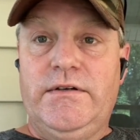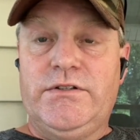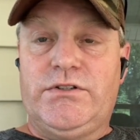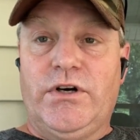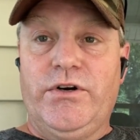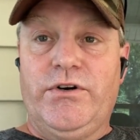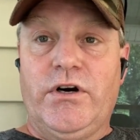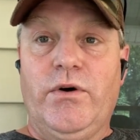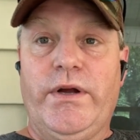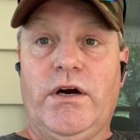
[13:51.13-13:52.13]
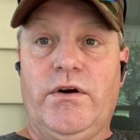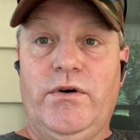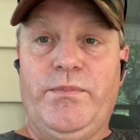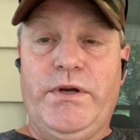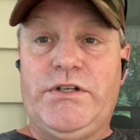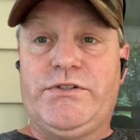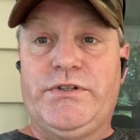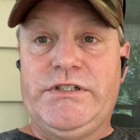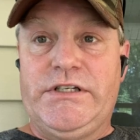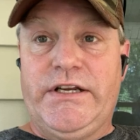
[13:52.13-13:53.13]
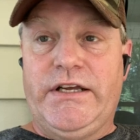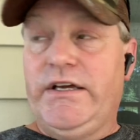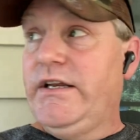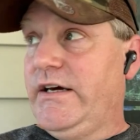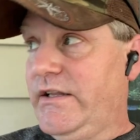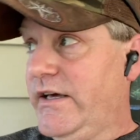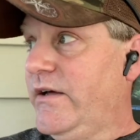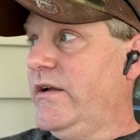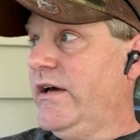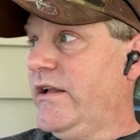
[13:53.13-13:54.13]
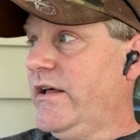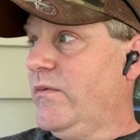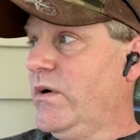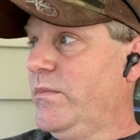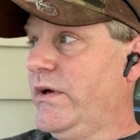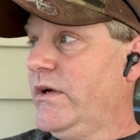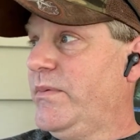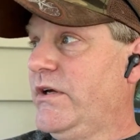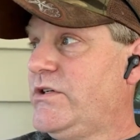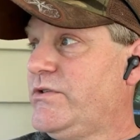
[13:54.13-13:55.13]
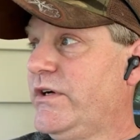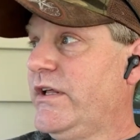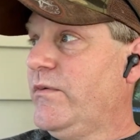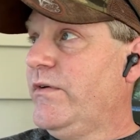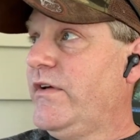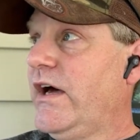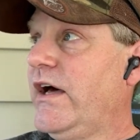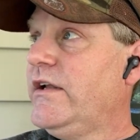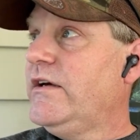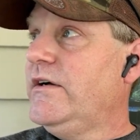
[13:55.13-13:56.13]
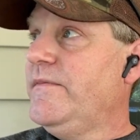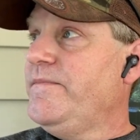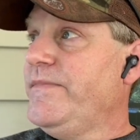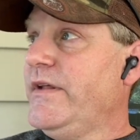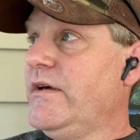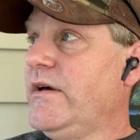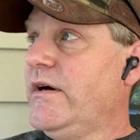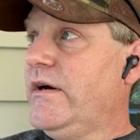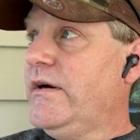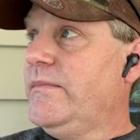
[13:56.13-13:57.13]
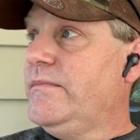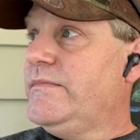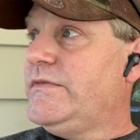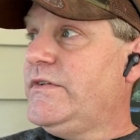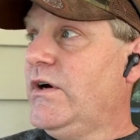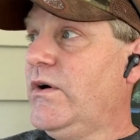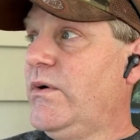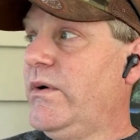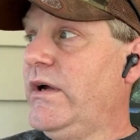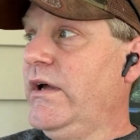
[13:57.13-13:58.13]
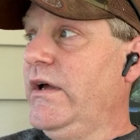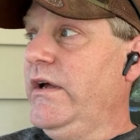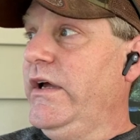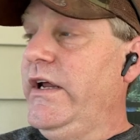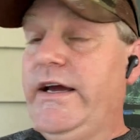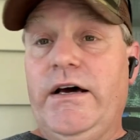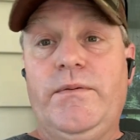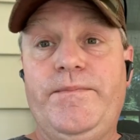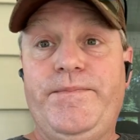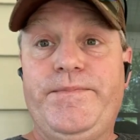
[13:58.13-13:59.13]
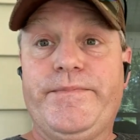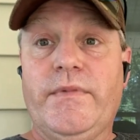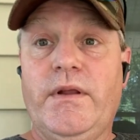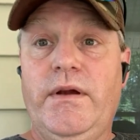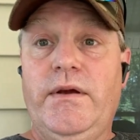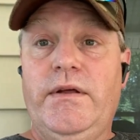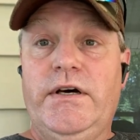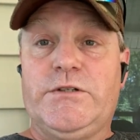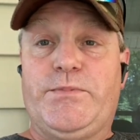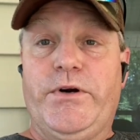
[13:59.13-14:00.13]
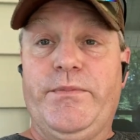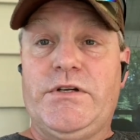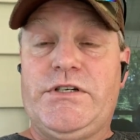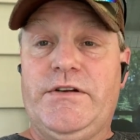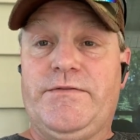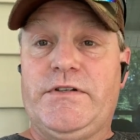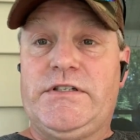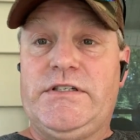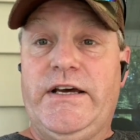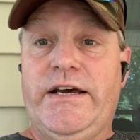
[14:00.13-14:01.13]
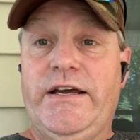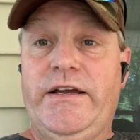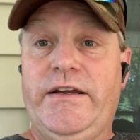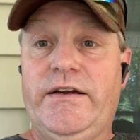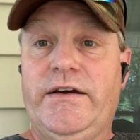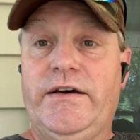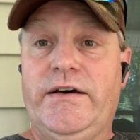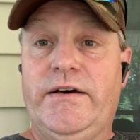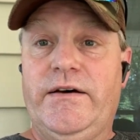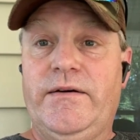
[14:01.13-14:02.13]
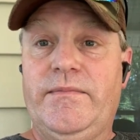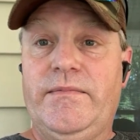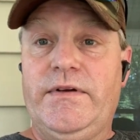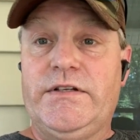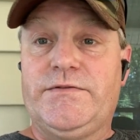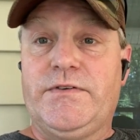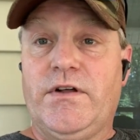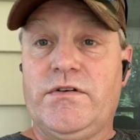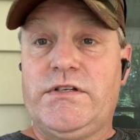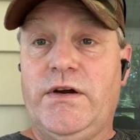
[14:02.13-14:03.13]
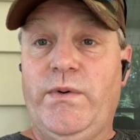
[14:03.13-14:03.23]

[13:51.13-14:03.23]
start growing our own peach trees yet again out of that, out of that one big peach tree that we've got. Um, so... Anyhow, that's pretty much it for today. Um, it's Father's Day